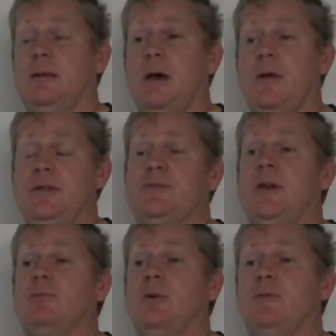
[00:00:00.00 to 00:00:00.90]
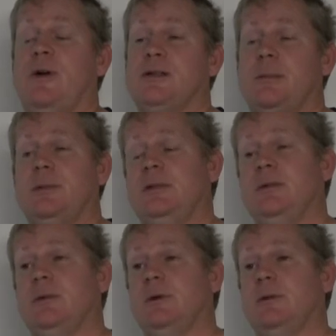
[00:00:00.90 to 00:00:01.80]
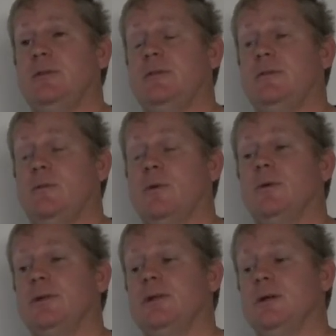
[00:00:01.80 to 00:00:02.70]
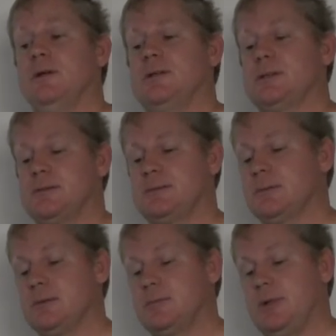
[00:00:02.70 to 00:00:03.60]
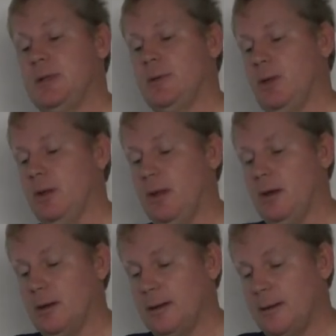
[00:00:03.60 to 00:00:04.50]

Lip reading: All these fake profiles I've been dealing with for years, it's been him all along.